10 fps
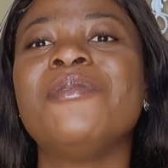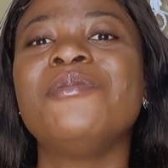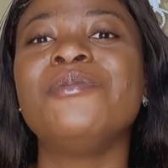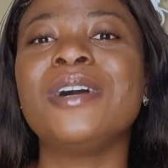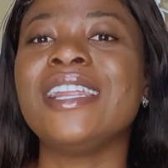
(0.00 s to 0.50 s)

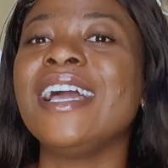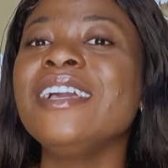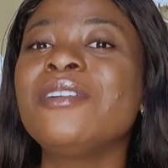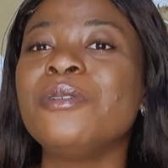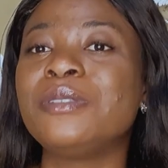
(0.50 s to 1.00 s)
when I
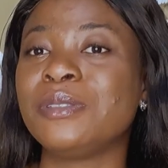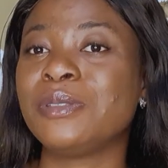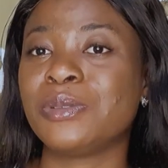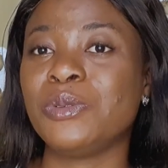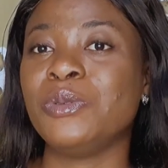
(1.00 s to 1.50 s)
go to
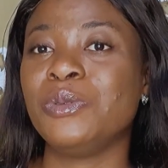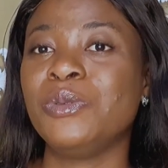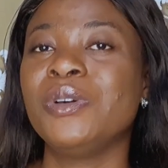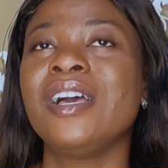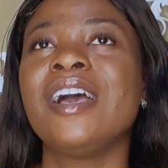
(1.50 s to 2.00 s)
school,
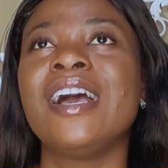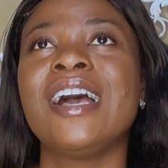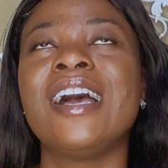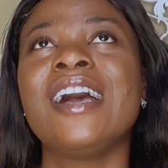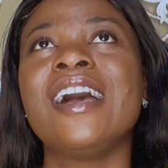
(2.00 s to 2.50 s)

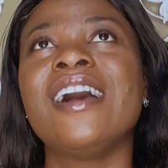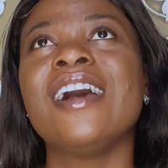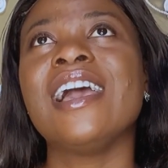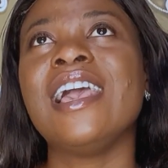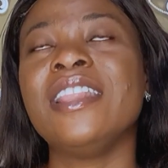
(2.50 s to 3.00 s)

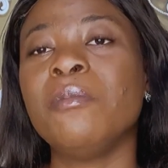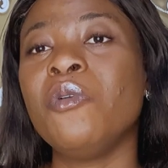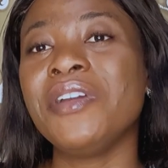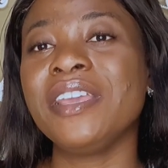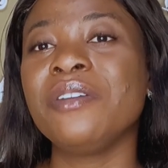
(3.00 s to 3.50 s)
in the
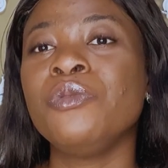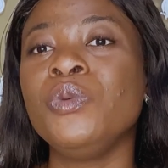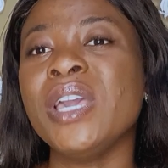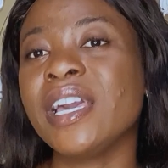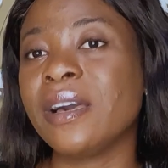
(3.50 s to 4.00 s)
morning we
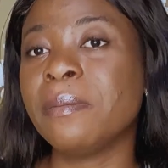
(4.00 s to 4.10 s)
wake up,